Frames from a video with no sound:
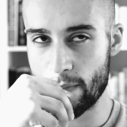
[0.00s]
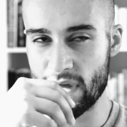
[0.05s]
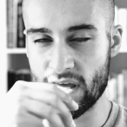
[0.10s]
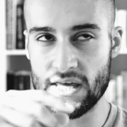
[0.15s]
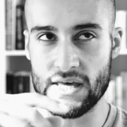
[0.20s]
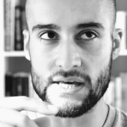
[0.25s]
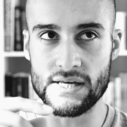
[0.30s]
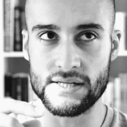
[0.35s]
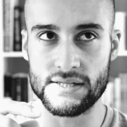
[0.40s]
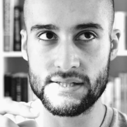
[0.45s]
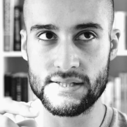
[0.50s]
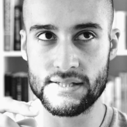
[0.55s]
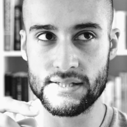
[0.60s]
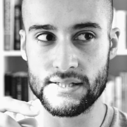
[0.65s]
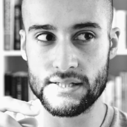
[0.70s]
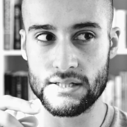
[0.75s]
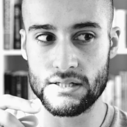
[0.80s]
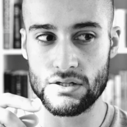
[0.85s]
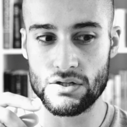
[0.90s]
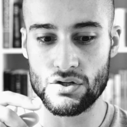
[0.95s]

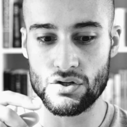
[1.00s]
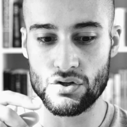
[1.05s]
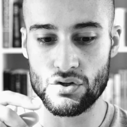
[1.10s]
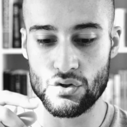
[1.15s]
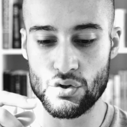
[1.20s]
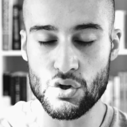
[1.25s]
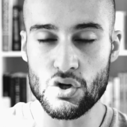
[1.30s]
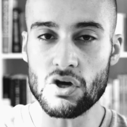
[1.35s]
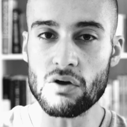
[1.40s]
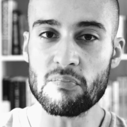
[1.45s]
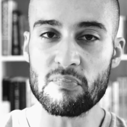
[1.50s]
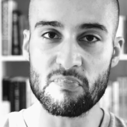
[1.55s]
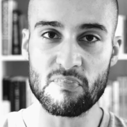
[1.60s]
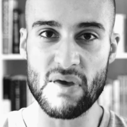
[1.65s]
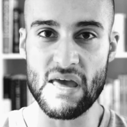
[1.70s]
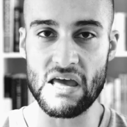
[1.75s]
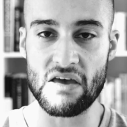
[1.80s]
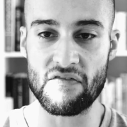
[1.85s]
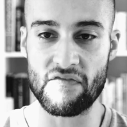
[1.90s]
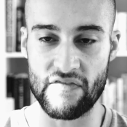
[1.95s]
Because you can
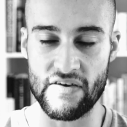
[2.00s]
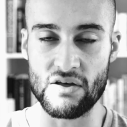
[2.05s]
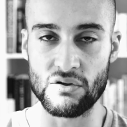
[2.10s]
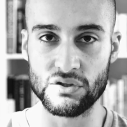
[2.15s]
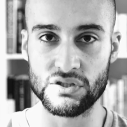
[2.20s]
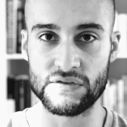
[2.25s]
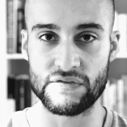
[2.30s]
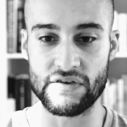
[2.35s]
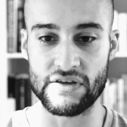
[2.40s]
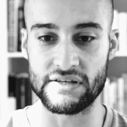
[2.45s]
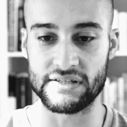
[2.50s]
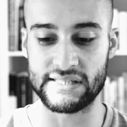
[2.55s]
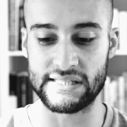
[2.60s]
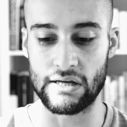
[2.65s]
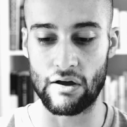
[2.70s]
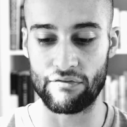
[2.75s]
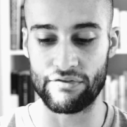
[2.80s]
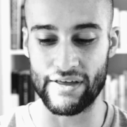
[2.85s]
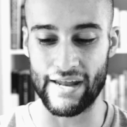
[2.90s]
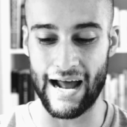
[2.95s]
pick fields for
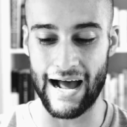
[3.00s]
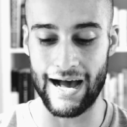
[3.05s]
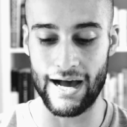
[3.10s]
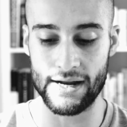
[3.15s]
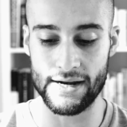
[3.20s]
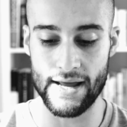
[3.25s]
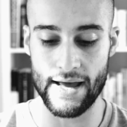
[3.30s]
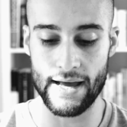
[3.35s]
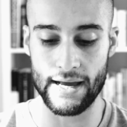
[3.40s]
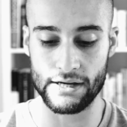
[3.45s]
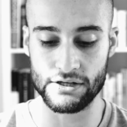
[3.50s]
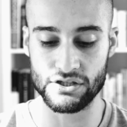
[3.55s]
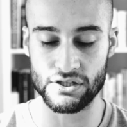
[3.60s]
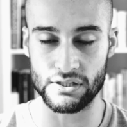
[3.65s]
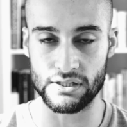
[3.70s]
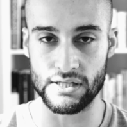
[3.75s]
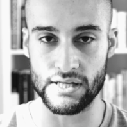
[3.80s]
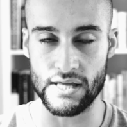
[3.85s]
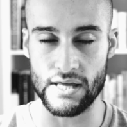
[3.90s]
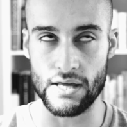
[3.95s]
yourself that aren't
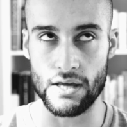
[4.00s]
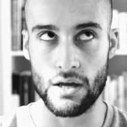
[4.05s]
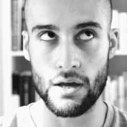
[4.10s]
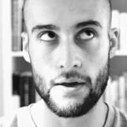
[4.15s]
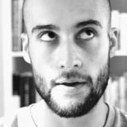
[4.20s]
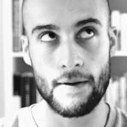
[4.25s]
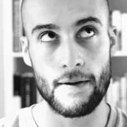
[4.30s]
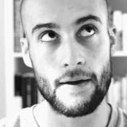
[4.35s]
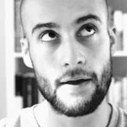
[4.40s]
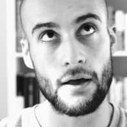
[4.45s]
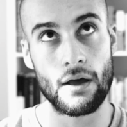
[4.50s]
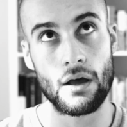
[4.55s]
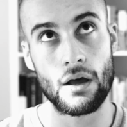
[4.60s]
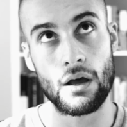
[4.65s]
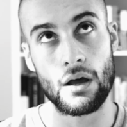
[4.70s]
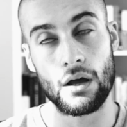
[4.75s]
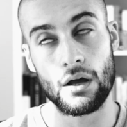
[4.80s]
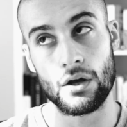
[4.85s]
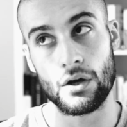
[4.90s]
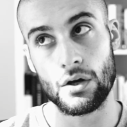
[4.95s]
actually
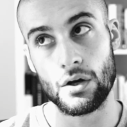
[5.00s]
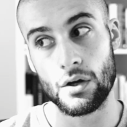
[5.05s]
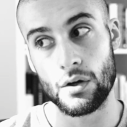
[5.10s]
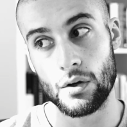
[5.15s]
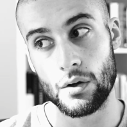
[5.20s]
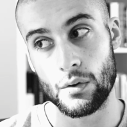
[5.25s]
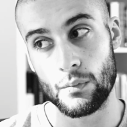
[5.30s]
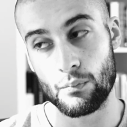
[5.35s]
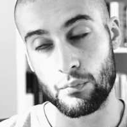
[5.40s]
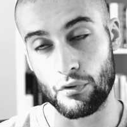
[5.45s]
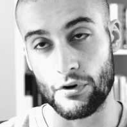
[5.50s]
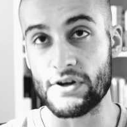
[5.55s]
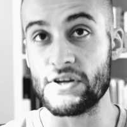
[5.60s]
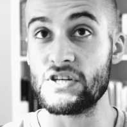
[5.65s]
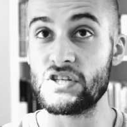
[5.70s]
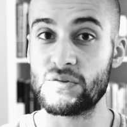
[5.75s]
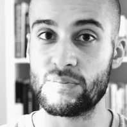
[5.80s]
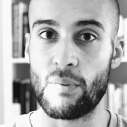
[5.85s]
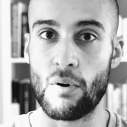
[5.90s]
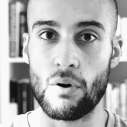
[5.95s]

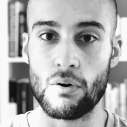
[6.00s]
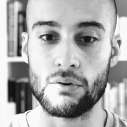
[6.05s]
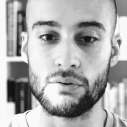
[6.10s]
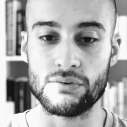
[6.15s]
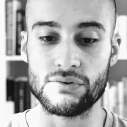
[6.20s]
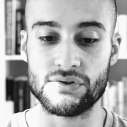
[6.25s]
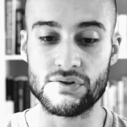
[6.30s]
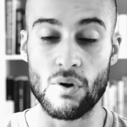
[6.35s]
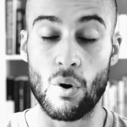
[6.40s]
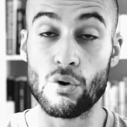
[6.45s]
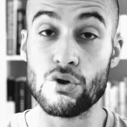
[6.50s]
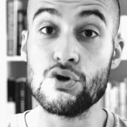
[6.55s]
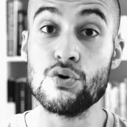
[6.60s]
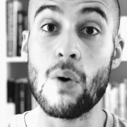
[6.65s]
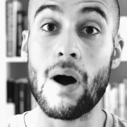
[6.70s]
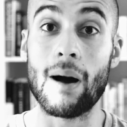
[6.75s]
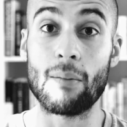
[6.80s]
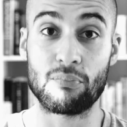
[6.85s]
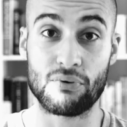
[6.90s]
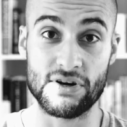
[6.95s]
predisposed or
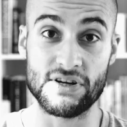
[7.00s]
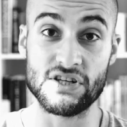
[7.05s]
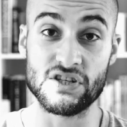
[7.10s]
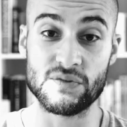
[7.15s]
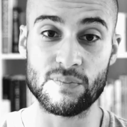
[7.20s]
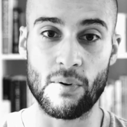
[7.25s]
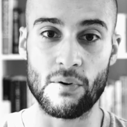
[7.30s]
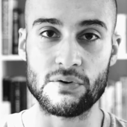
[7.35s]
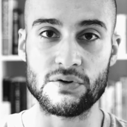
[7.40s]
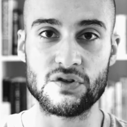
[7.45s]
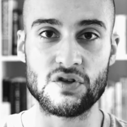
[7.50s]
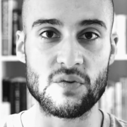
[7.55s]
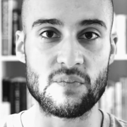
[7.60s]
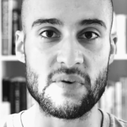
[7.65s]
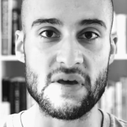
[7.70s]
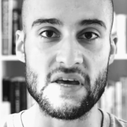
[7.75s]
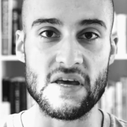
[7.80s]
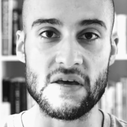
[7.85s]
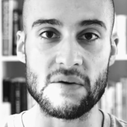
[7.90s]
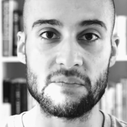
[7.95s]
you aren't predisposed to
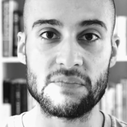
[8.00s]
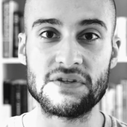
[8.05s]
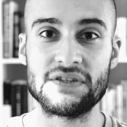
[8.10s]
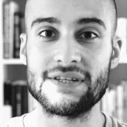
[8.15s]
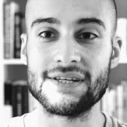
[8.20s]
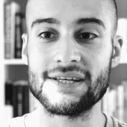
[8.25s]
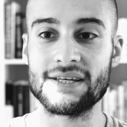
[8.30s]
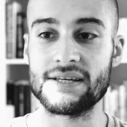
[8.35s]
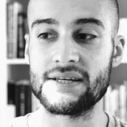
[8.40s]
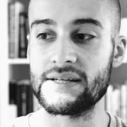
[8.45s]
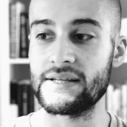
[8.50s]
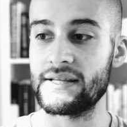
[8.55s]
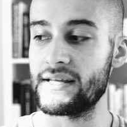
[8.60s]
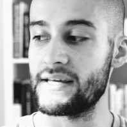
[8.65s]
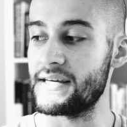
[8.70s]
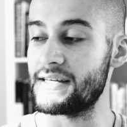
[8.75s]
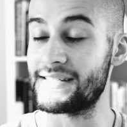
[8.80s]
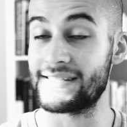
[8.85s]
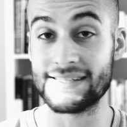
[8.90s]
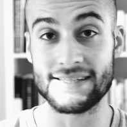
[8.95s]
be
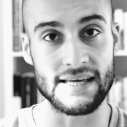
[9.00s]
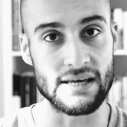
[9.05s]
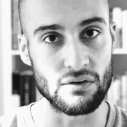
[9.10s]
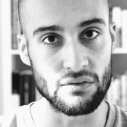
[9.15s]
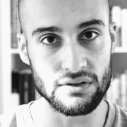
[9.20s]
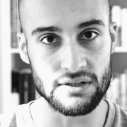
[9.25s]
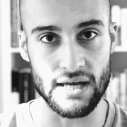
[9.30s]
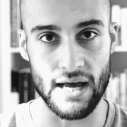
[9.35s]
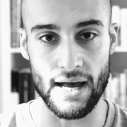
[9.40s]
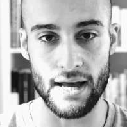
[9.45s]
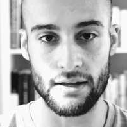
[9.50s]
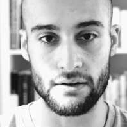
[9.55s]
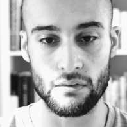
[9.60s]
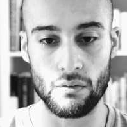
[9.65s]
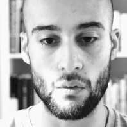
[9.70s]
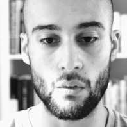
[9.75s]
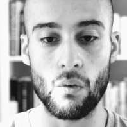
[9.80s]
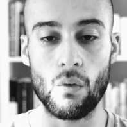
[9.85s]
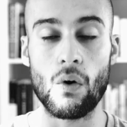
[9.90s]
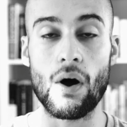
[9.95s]
particularly skilled at
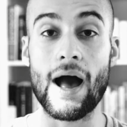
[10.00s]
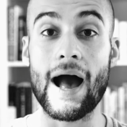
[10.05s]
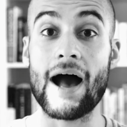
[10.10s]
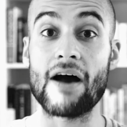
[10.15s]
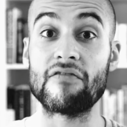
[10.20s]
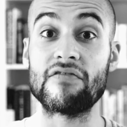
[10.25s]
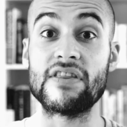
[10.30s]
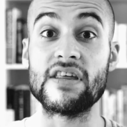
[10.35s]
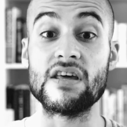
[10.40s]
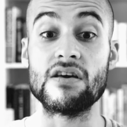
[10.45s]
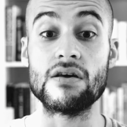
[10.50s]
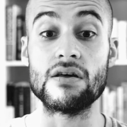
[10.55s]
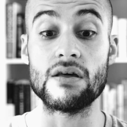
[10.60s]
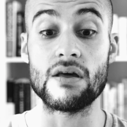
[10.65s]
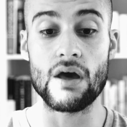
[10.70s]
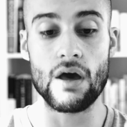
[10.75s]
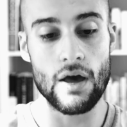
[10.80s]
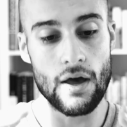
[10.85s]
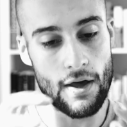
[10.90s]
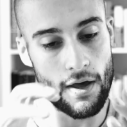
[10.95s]
or have
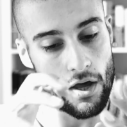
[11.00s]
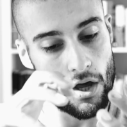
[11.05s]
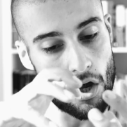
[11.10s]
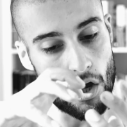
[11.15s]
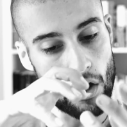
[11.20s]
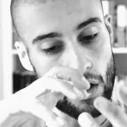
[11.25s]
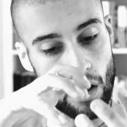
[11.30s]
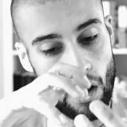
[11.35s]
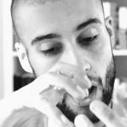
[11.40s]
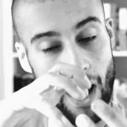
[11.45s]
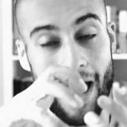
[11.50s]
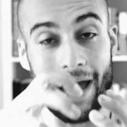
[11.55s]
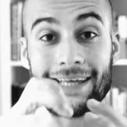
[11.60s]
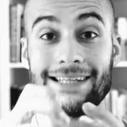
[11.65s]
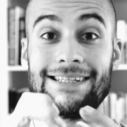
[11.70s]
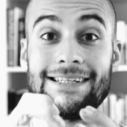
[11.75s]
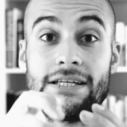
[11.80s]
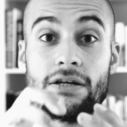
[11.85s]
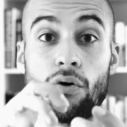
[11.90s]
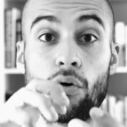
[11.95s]
the
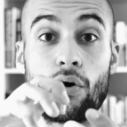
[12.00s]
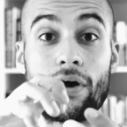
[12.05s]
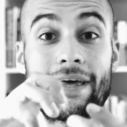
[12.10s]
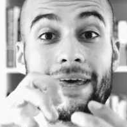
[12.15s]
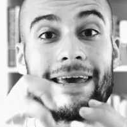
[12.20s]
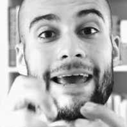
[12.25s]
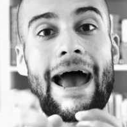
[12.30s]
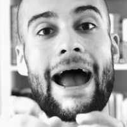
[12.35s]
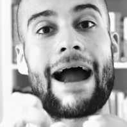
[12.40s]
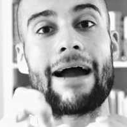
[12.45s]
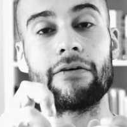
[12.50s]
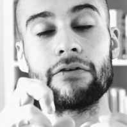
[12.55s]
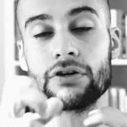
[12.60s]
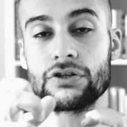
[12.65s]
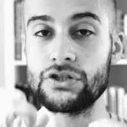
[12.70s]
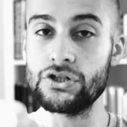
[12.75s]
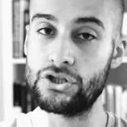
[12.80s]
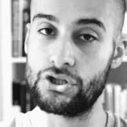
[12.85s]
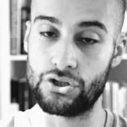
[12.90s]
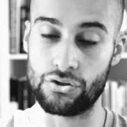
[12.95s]
ideal
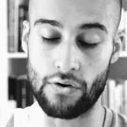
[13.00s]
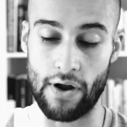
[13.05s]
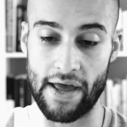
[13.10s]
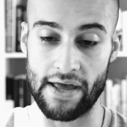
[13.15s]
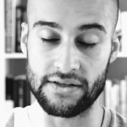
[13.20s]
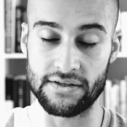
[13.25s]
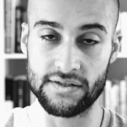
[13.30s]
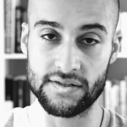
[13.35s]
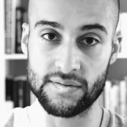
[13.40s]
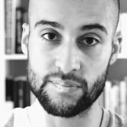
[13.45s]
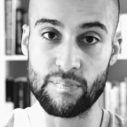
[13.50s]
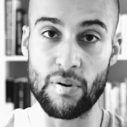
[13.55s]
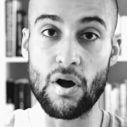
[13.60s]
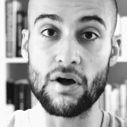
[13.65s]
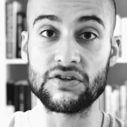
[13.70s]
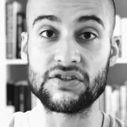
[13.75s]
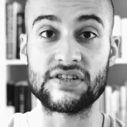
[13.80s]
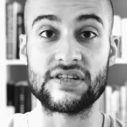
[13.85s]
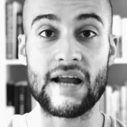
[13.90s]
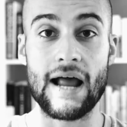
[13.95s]
character traits,
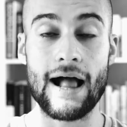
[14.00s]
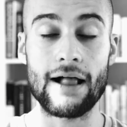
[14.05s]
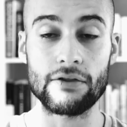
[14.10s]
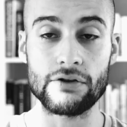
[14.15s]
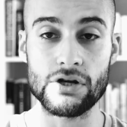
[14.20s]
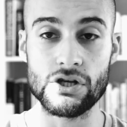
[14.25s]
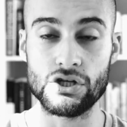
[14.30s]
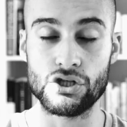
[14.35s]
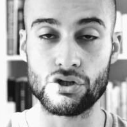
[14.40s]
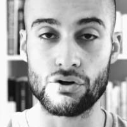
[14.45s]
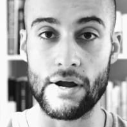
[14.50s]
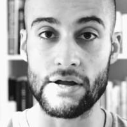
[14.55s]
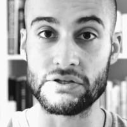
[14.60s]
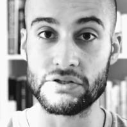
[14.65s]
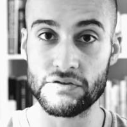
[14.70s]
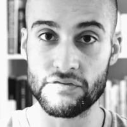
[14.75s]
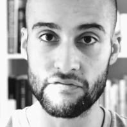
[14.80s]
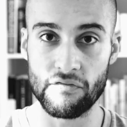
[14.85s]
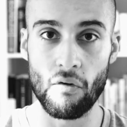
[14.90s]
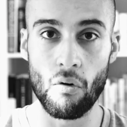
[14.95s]
personality
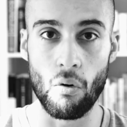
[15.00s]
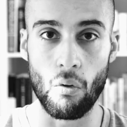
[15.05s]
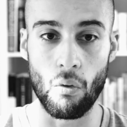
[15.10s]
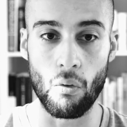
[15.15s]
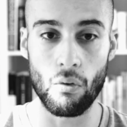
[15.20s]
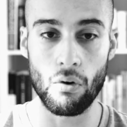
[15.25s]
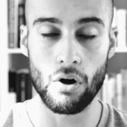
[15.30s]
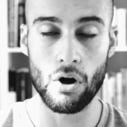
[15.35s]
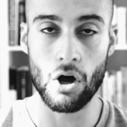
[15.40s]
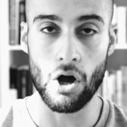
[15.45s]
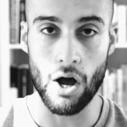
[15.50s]
traits for.